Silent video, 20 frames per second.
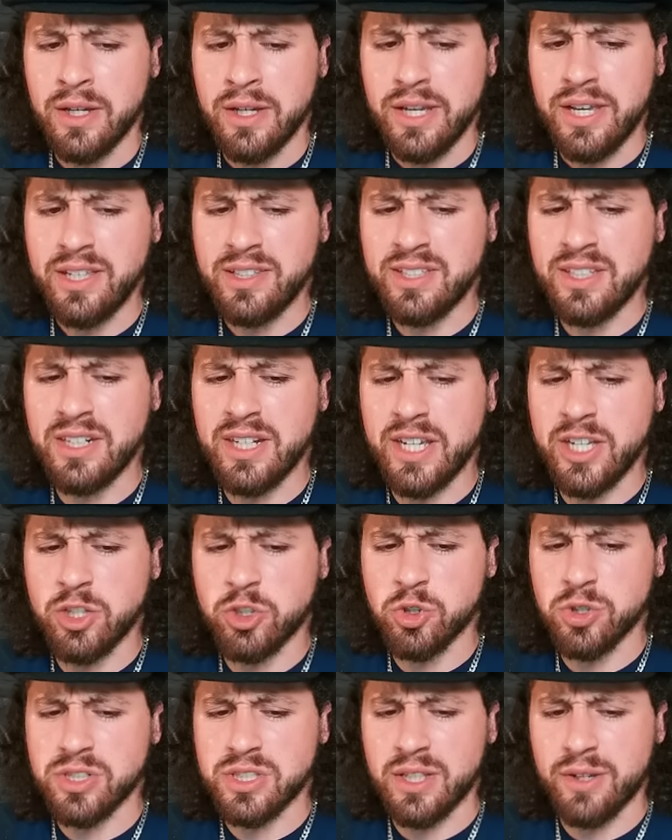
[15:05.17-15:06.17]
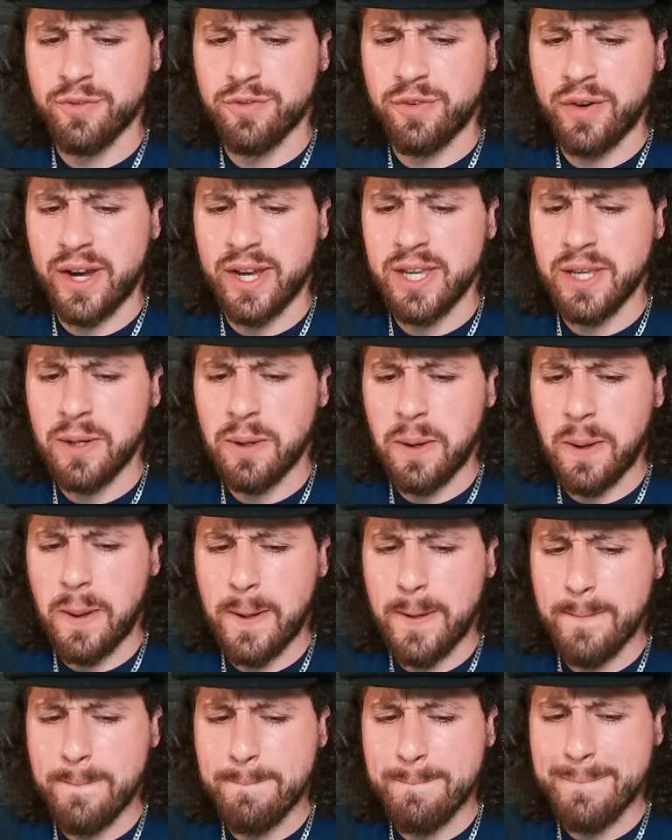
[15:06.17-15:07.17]
It's an interesting fight.
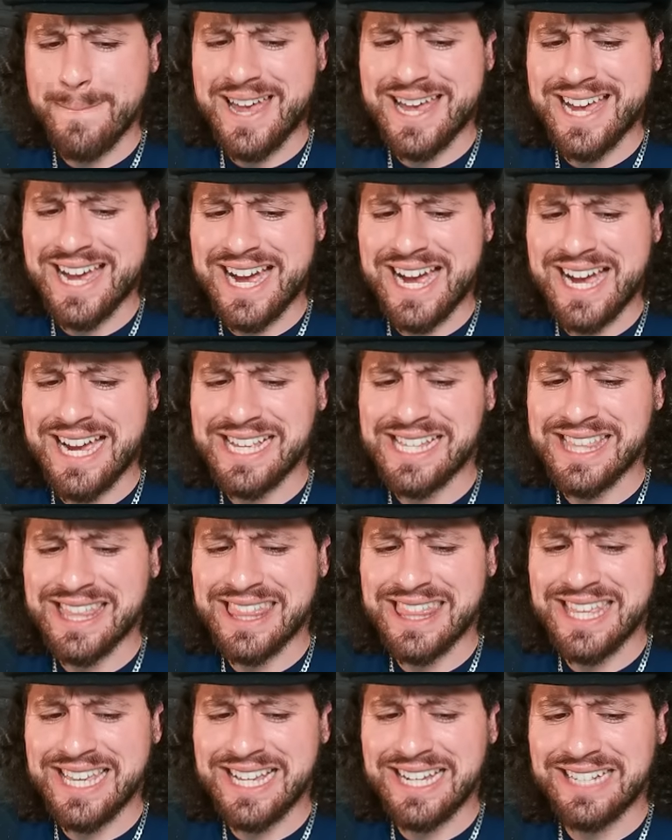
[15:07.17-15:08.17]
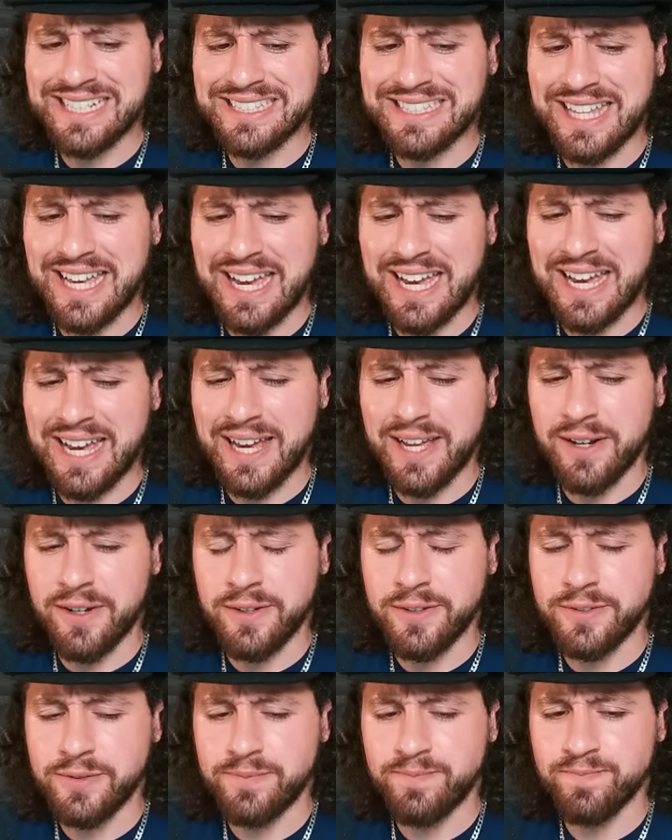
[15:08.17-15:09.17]
I think that
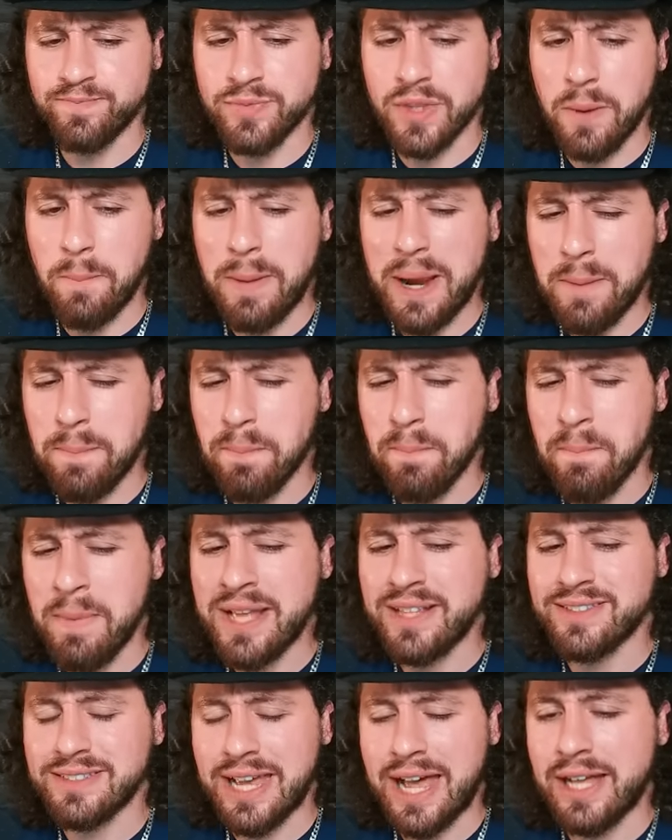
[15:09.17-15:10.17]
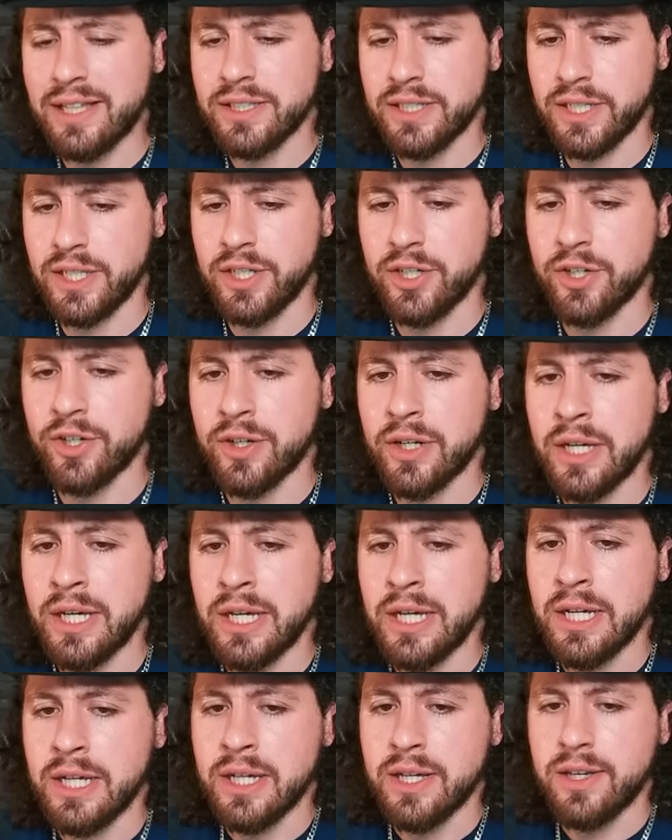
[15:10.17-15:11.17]
my mentality here
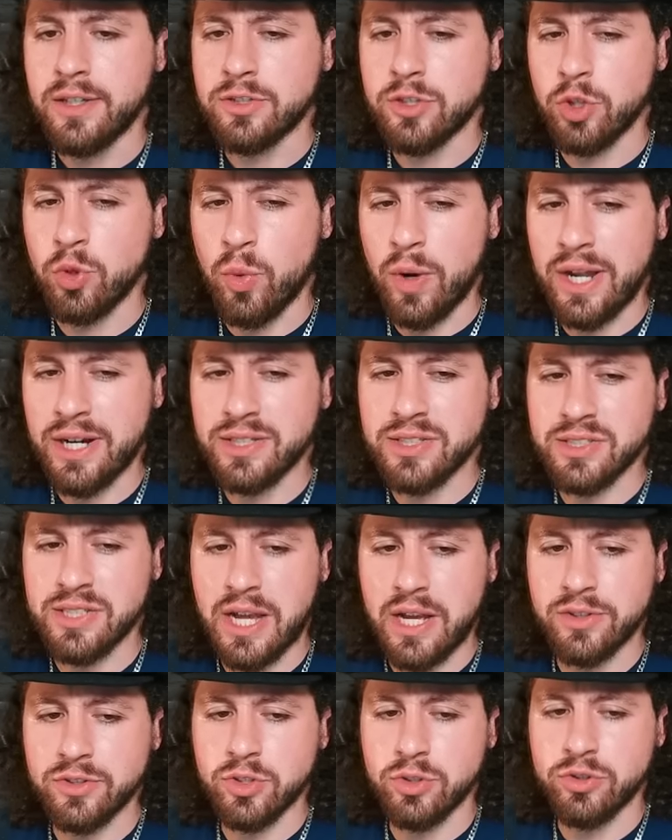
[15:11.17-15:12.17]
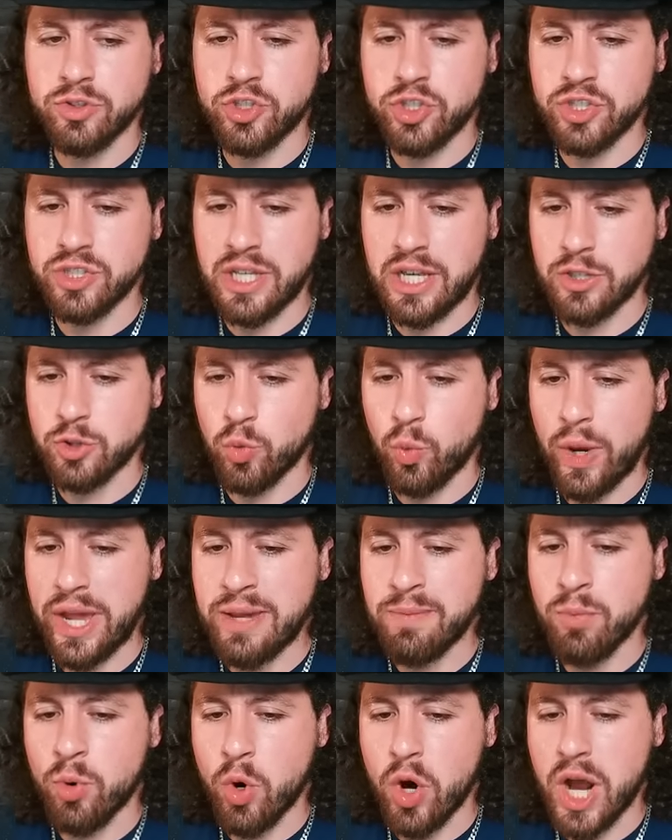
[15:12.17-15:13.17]
is Luana Santos just has way
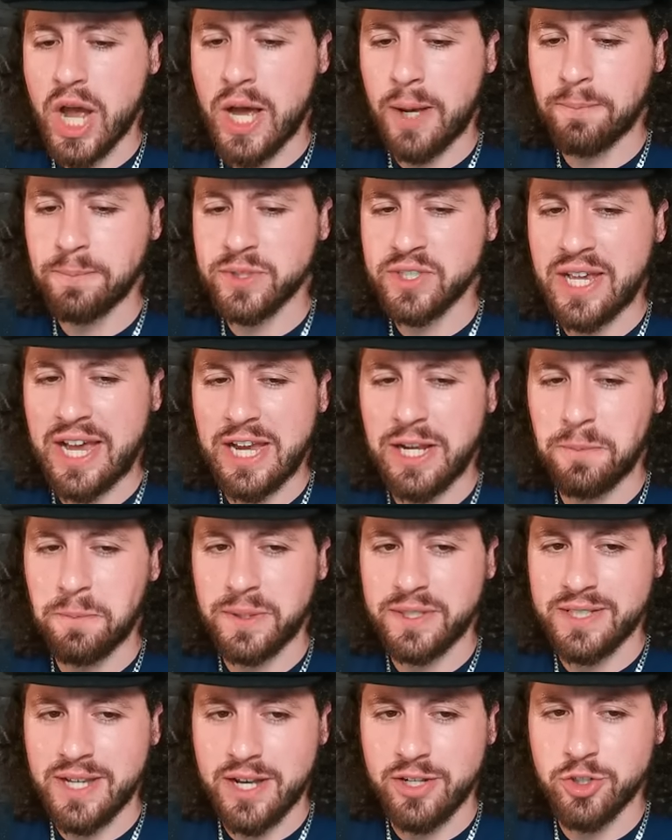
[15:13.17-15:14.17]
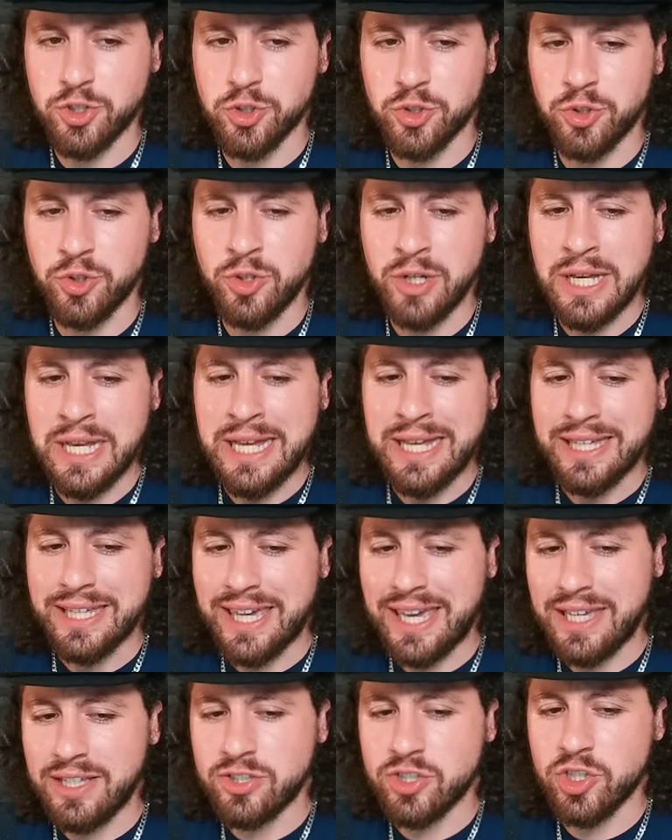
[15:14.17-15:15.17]
more upside potential.
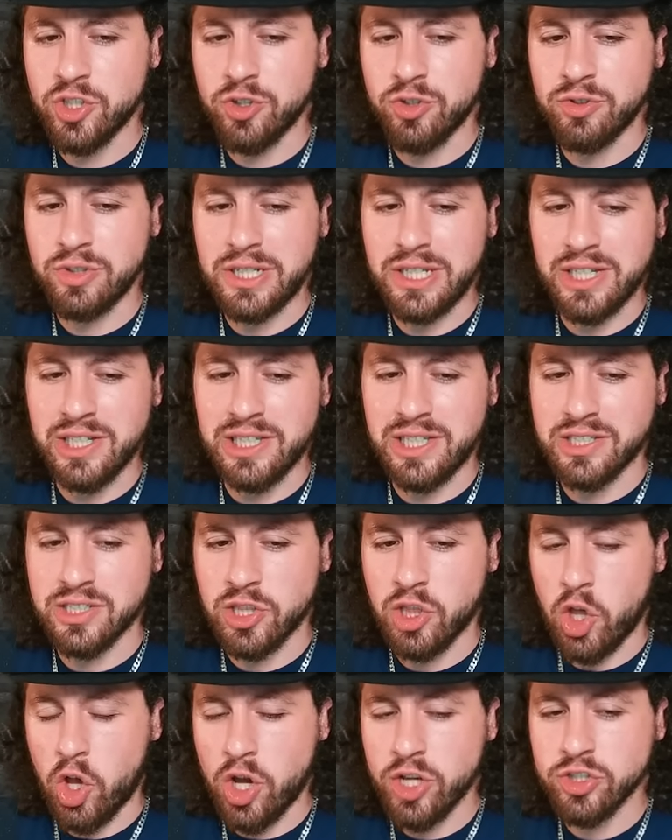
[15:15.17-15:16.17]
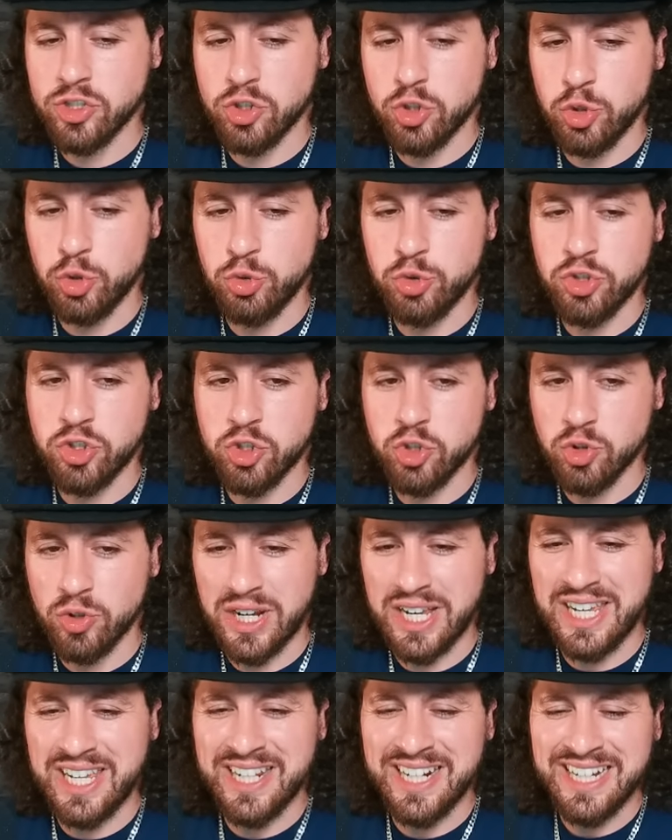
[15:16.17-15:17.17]
Casey O'Neill has lost 2
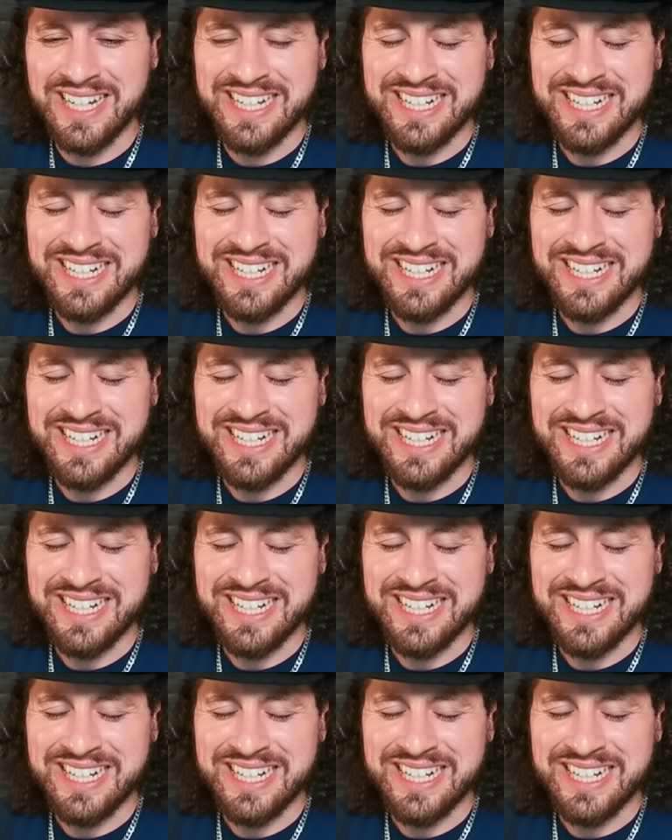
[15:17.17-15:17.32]
straight.